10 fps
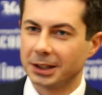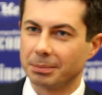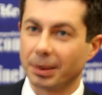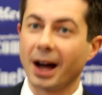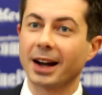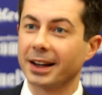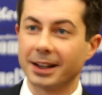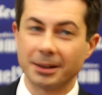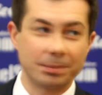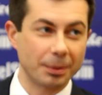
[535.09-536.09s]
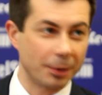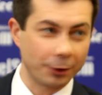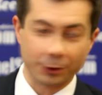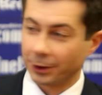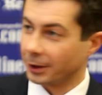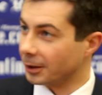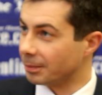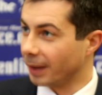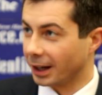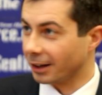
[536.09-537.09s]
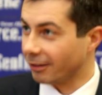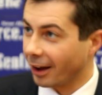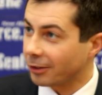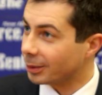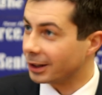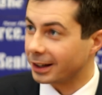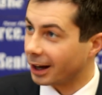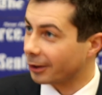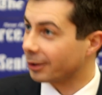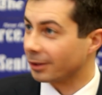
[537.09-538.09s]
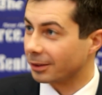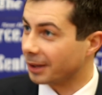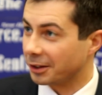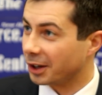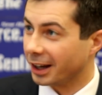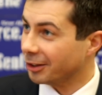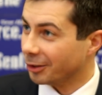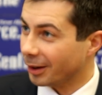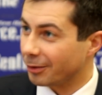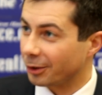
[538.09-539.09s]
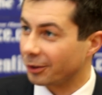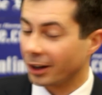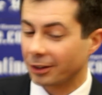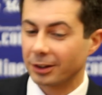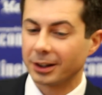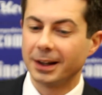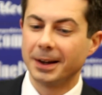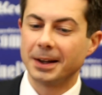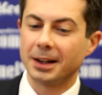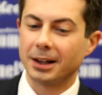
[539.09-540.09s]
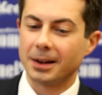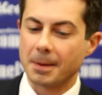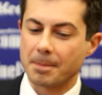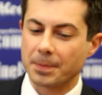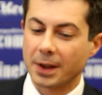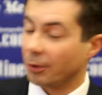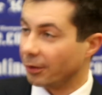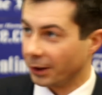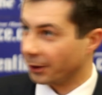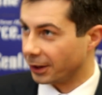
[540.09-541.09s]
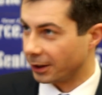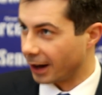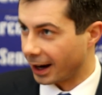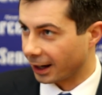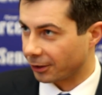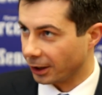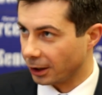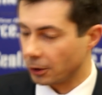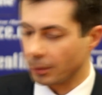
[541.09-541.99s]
block any proposal to make an investment in health or education or infrastructure have revealed that they're not actually going to do